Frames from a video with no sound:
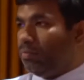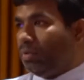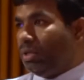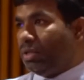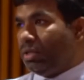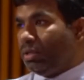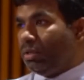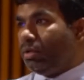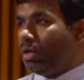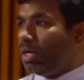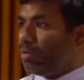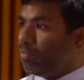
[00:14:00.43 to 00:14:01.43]
we
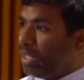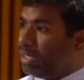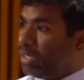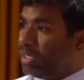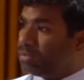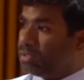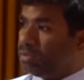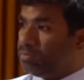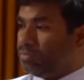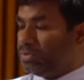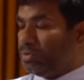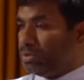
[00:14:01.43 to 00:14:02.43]
got a
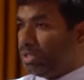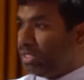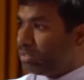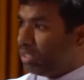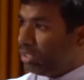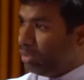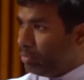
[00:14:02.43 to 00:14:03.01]
validation which was recently